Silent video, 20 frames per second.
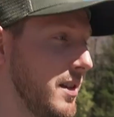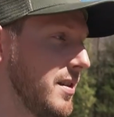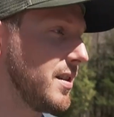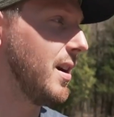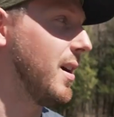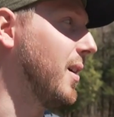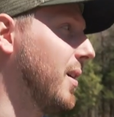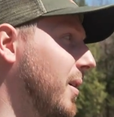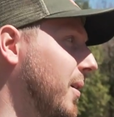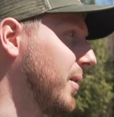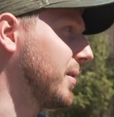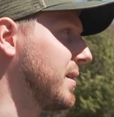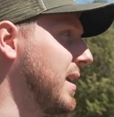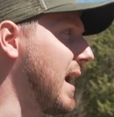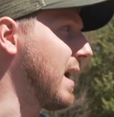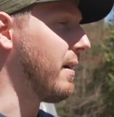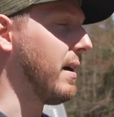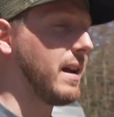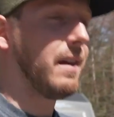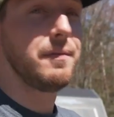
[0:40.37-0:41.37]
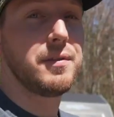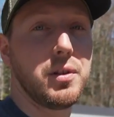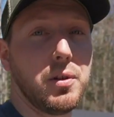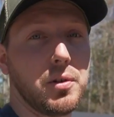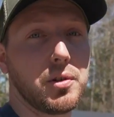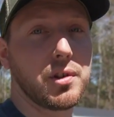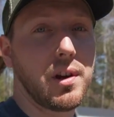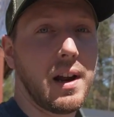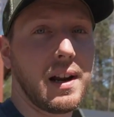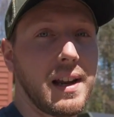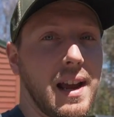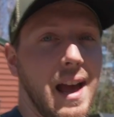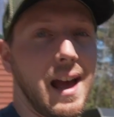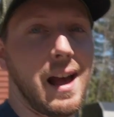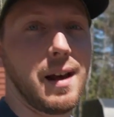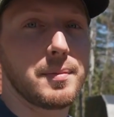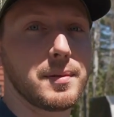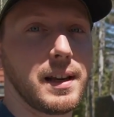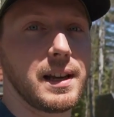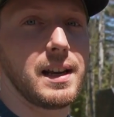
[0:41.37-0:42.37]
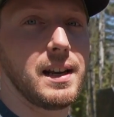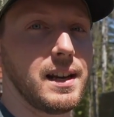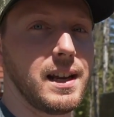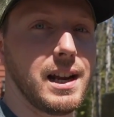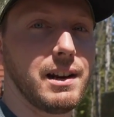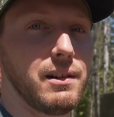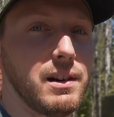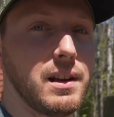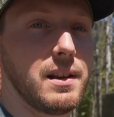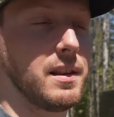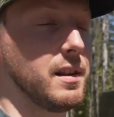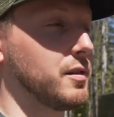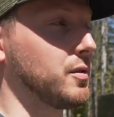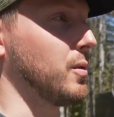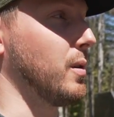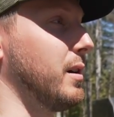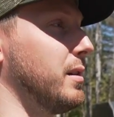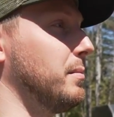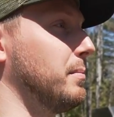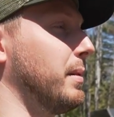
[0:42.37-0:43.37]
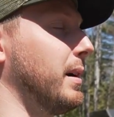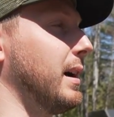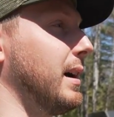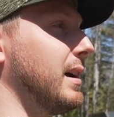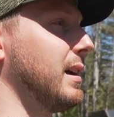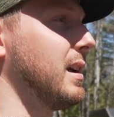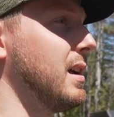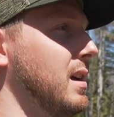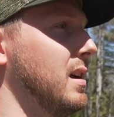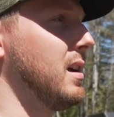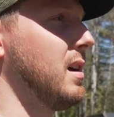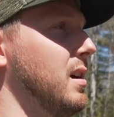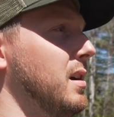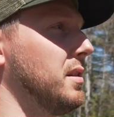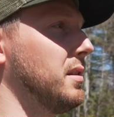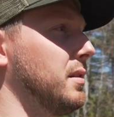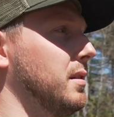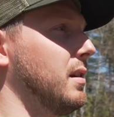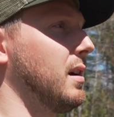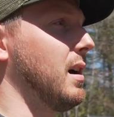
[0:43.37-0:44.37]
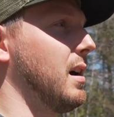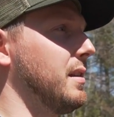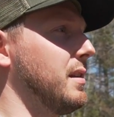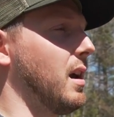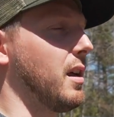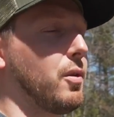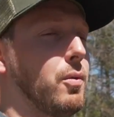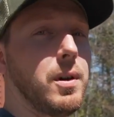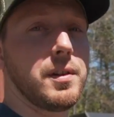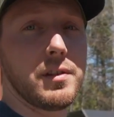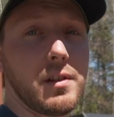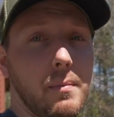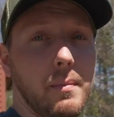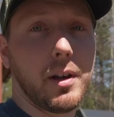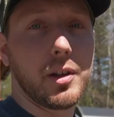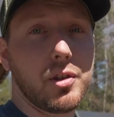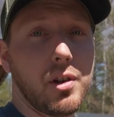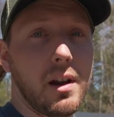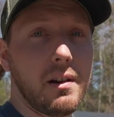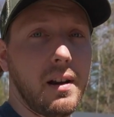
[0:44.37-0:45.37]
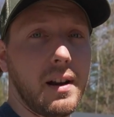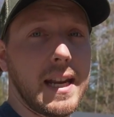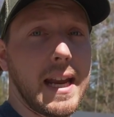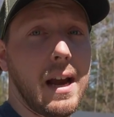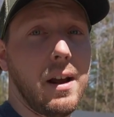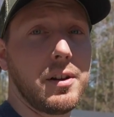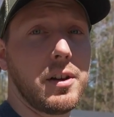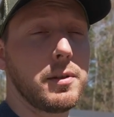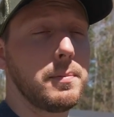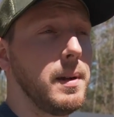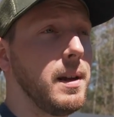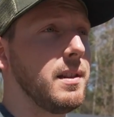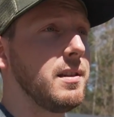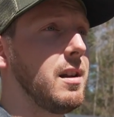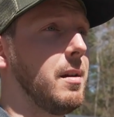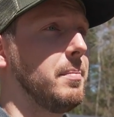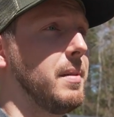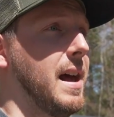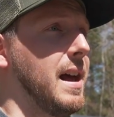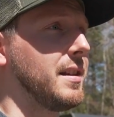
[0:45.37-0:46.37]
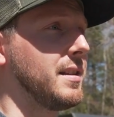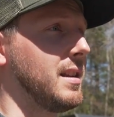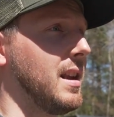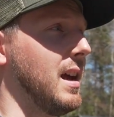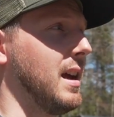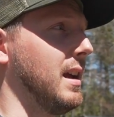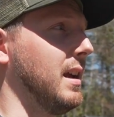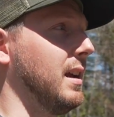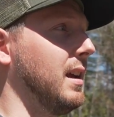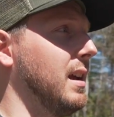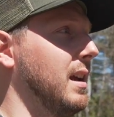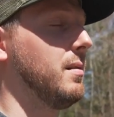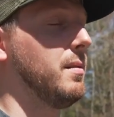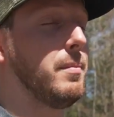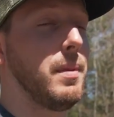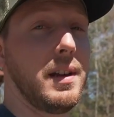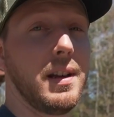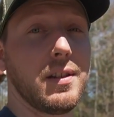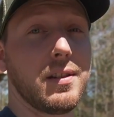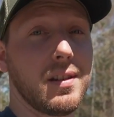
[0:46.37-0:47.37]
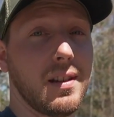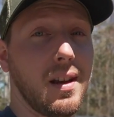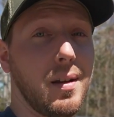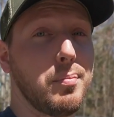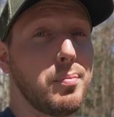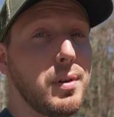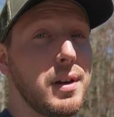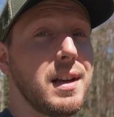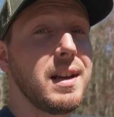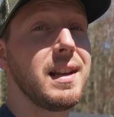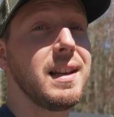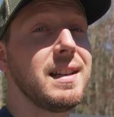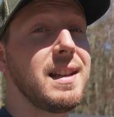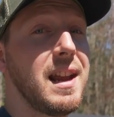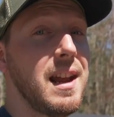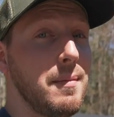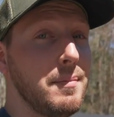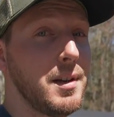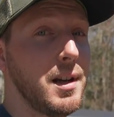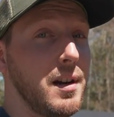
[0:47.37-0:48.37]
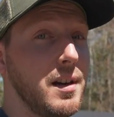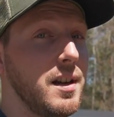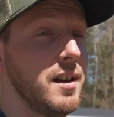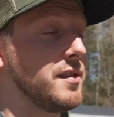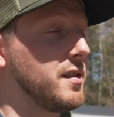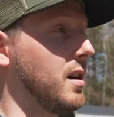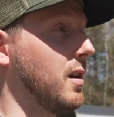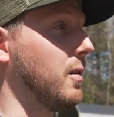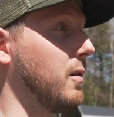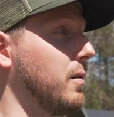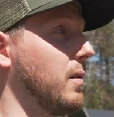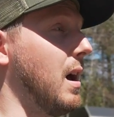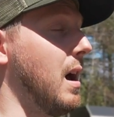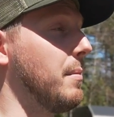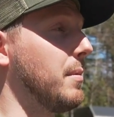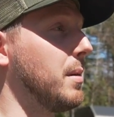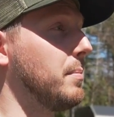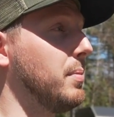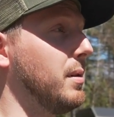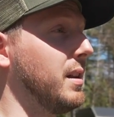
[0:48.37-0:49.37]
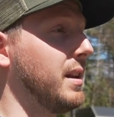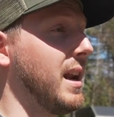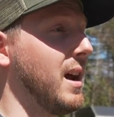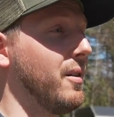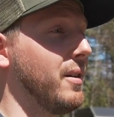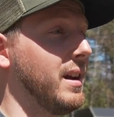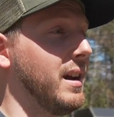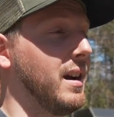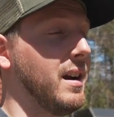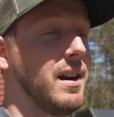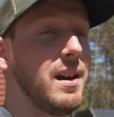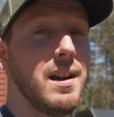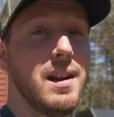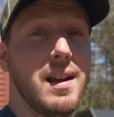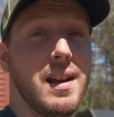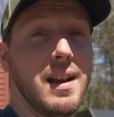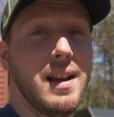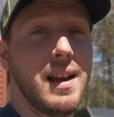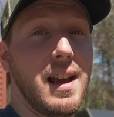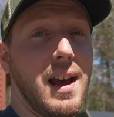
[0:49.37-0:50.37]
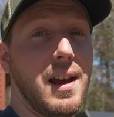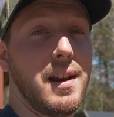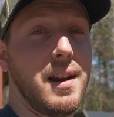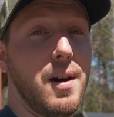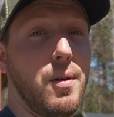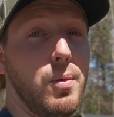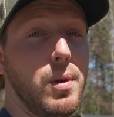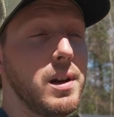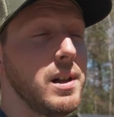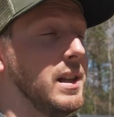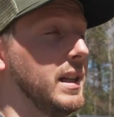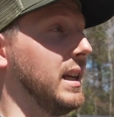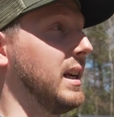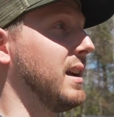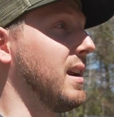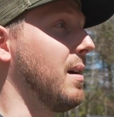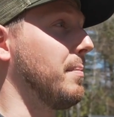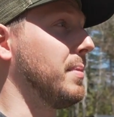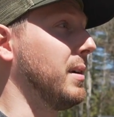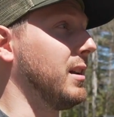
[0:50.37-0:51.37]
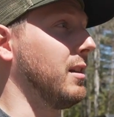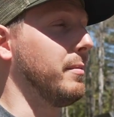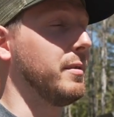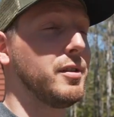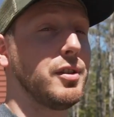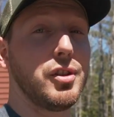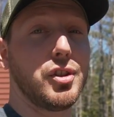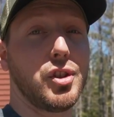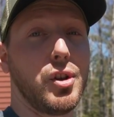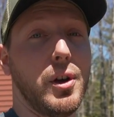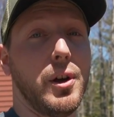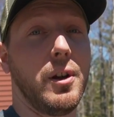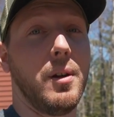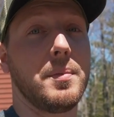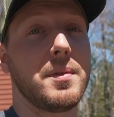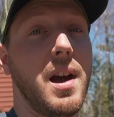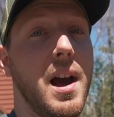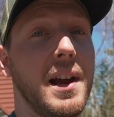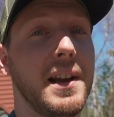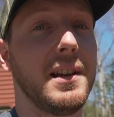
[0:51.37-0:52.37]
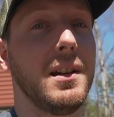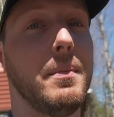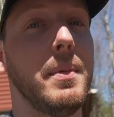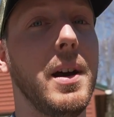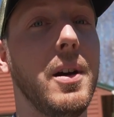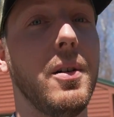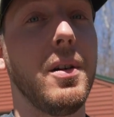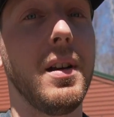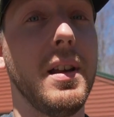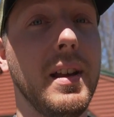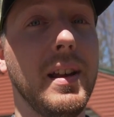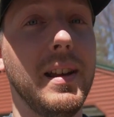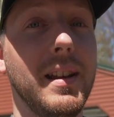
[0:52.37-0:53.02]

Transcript: So now I have two truck caps. I got to get rid of this one, but uh, the other one's on my truck right now. I just picked it up last night, but it's uh, pretty damn dirty. So I'm going to pull it out here and uh, we'll clean it up here. Let me just show you what I'm talking about.